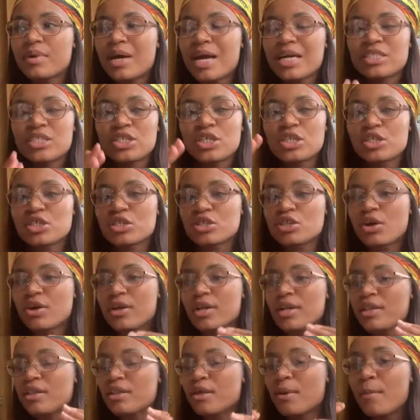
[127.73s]
I should have
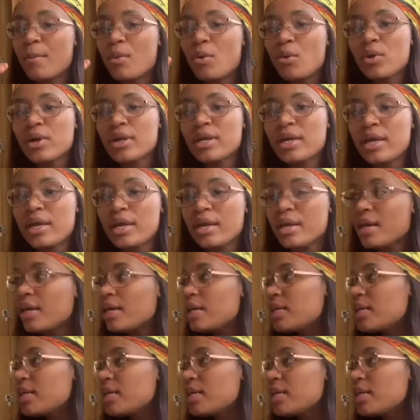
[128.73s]
started in the morning.